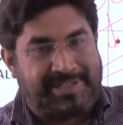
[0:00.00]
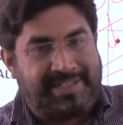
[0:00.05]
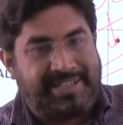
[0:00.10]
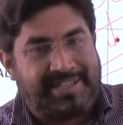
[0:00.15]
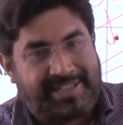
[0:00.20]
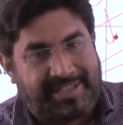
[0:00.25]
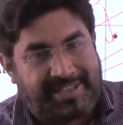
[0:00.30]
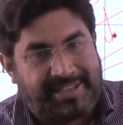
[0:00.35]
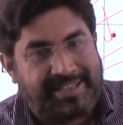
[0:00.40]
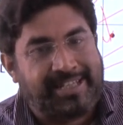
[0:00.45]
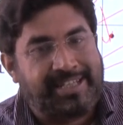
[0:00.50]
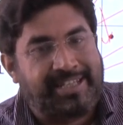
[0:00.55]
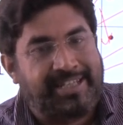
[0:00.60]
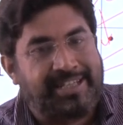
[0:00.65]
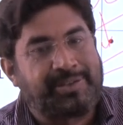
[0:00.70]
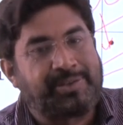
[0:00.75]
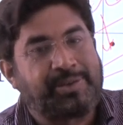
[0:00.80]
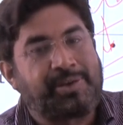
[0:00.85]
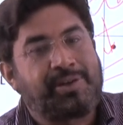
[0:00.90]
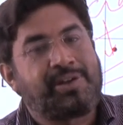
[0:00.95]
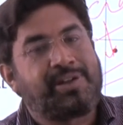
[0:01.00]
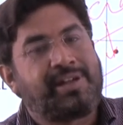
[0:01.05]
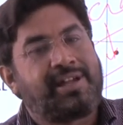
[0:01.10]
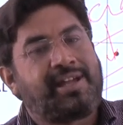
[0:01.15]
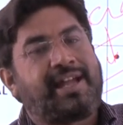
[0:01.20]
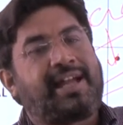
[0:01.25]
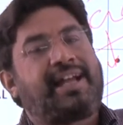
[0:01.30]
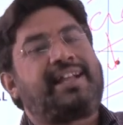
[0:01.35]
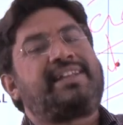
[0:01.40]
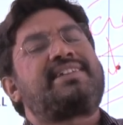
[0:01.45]
there in the ego
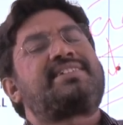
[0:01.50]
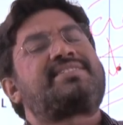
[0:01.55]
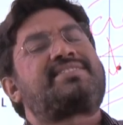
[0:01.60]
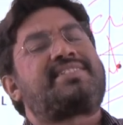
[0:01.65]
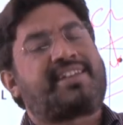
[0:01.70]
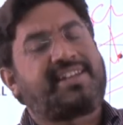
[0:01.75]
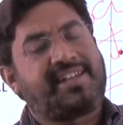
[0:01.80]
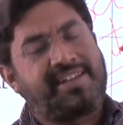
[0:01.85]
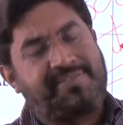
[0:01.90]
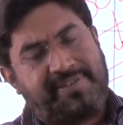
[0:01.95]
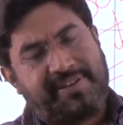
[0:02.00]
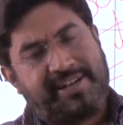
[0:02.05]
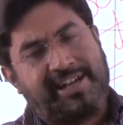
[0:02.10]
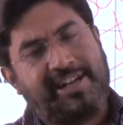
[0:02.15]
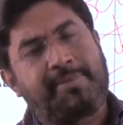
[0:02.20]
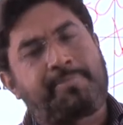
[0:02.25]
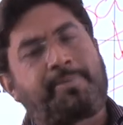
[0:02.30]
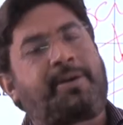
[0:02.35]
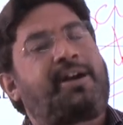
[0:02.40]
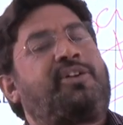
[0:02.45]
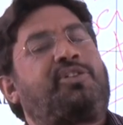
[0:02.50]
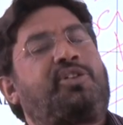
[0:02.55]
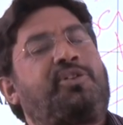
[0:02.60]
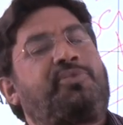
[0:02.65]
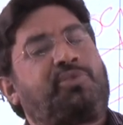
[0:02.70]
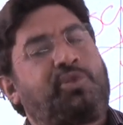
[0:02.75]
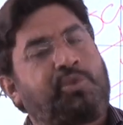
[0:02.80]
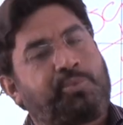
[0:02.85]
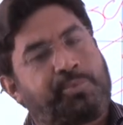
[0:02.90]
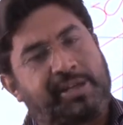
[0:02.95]
and a significant part of
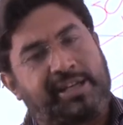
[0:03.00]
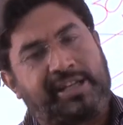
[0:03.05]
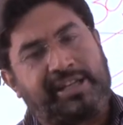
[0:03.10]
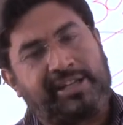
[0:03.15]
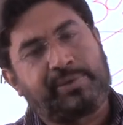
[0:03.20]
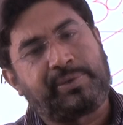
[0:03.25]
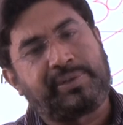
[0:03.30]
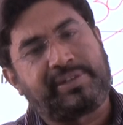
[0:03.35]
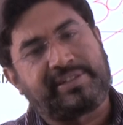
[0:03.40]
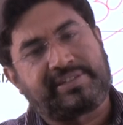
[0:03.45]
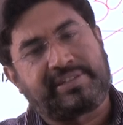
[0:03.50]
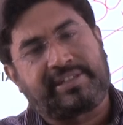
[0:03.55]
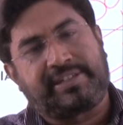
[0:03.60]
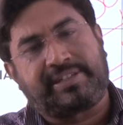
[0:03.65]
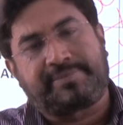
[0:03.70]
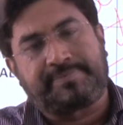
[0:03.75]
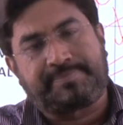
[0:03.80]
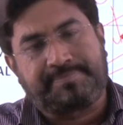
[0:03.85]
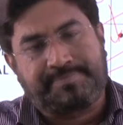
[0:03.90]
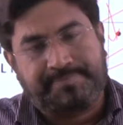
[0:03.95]
superego is there.